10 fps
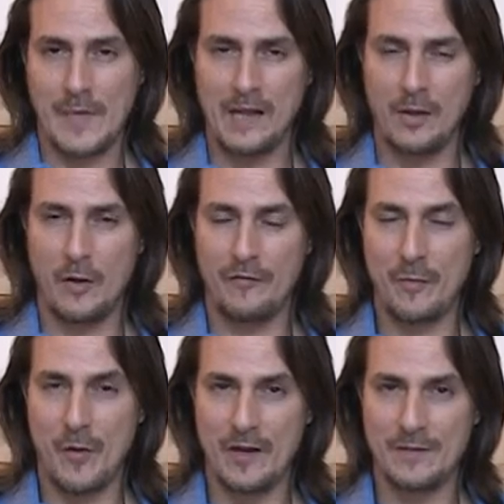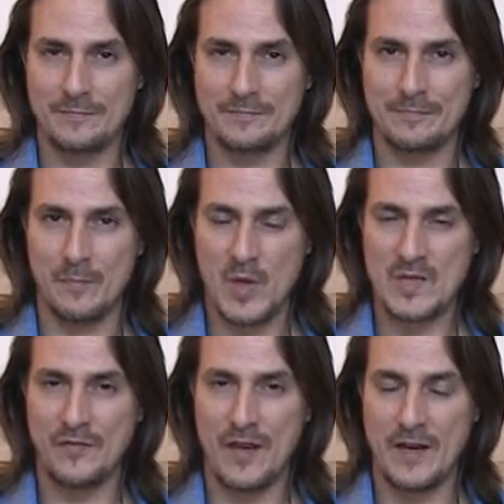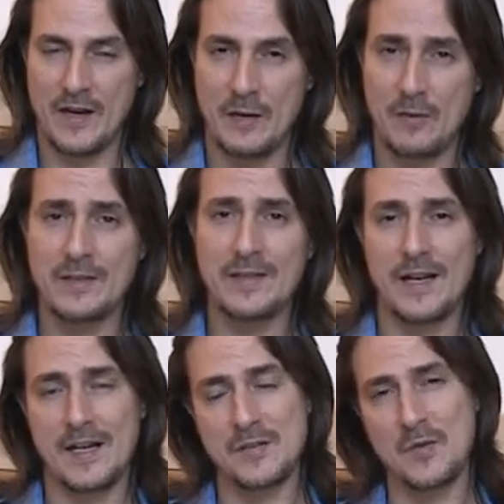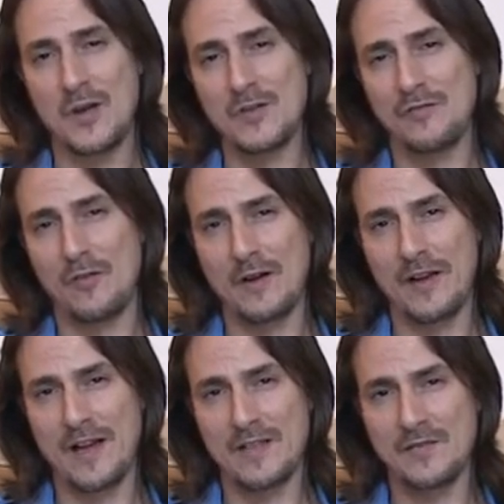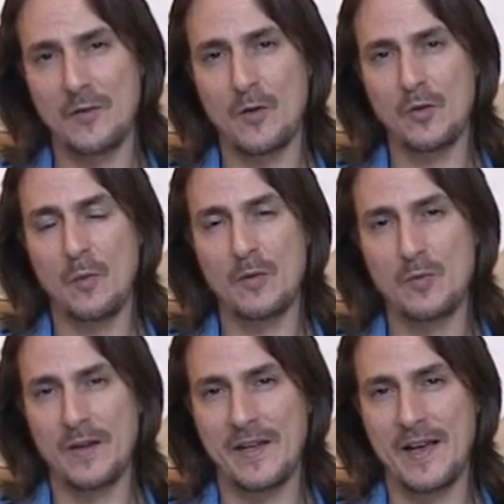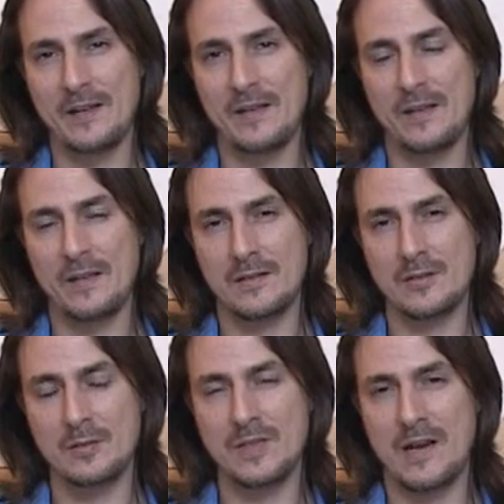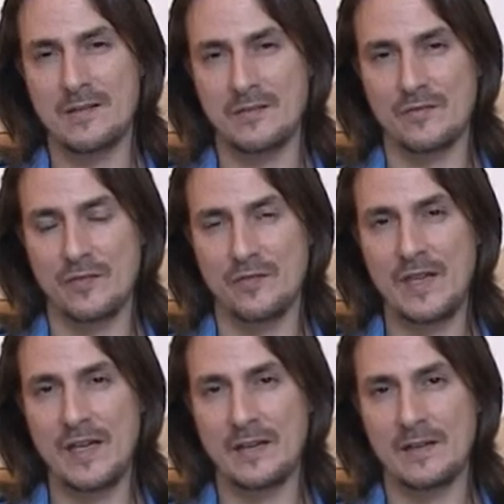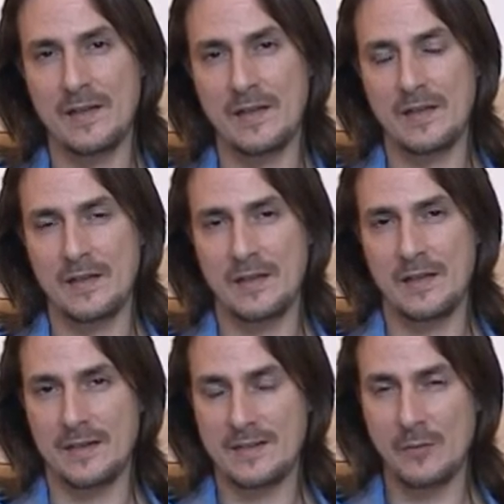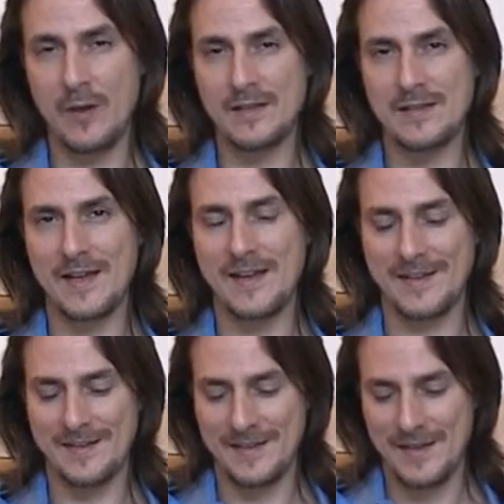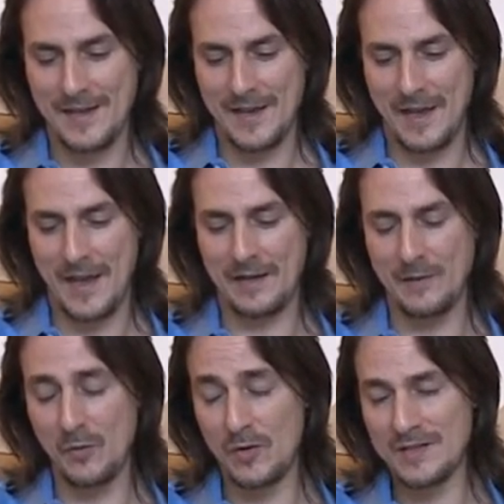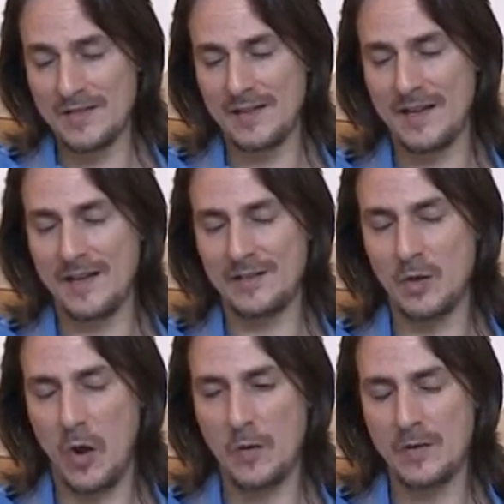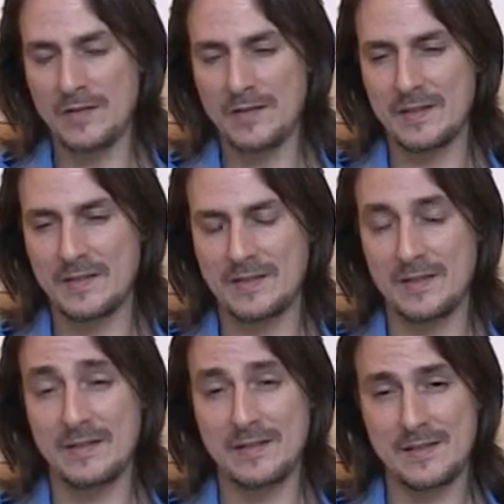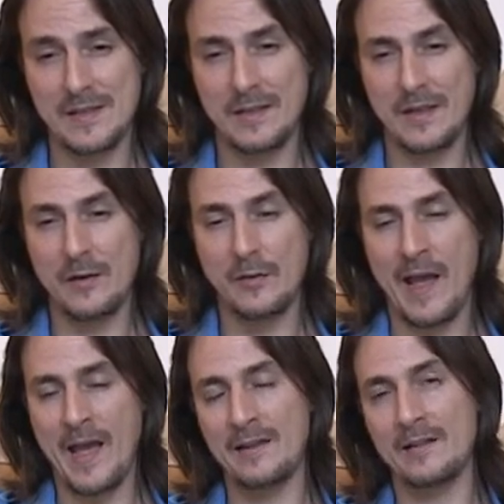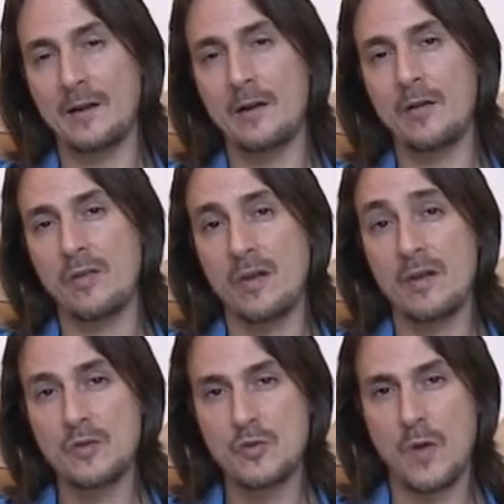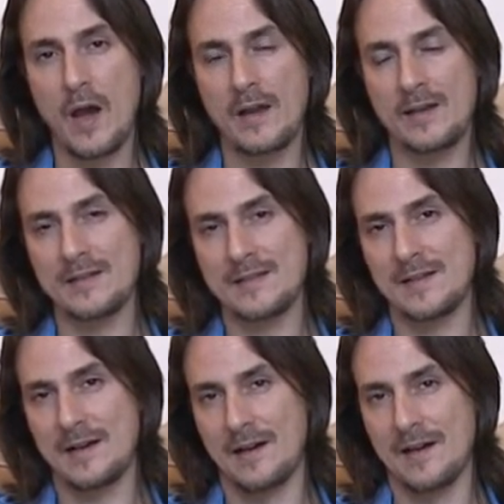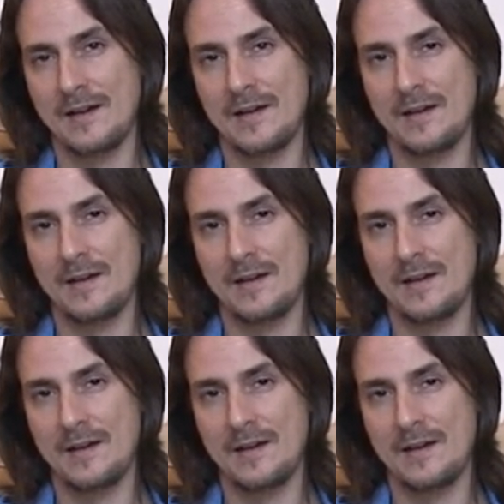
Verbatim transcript: Hello everyone, Boaz Fyler here with the Daily Astrology Forecast for October 28th, 2015. It's a Wednesday and the moon is in uh, Taurus and there's a, still a grand earth trine in the sky.